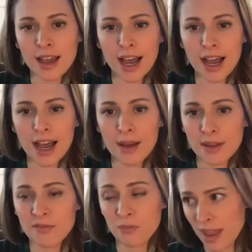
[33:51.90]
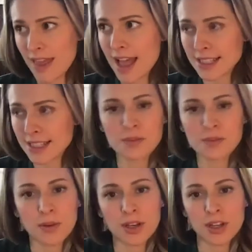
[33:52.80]
And in that sense,
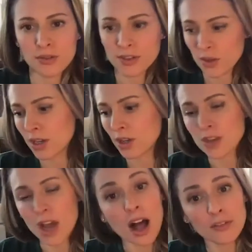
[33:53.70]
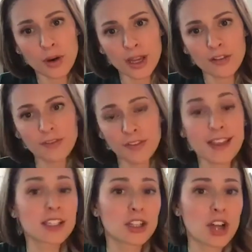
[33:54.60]
you would use olive oil for
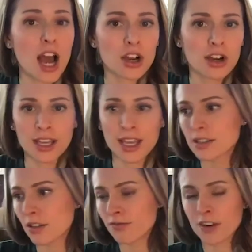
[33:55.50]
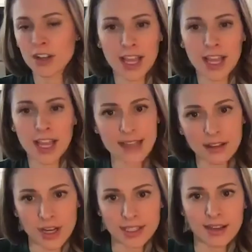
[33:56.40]
things you're not cooking. So for like a
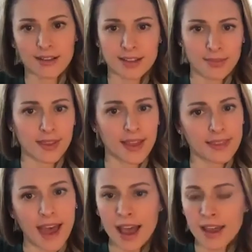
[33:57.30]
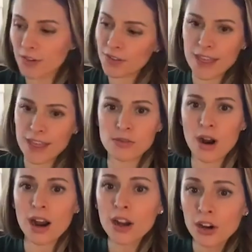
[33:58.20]
salad dressing or something like that, and for things you
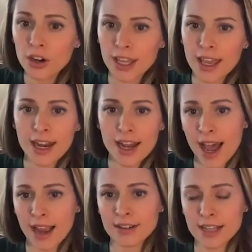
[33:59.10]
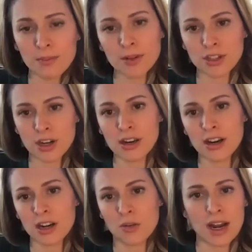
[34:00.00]
are cooking at a higher temperature, you're
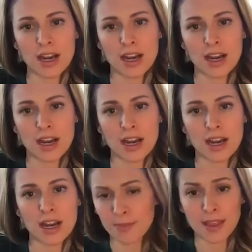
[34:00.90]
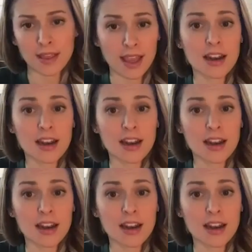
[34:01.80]
going to want to use like something like an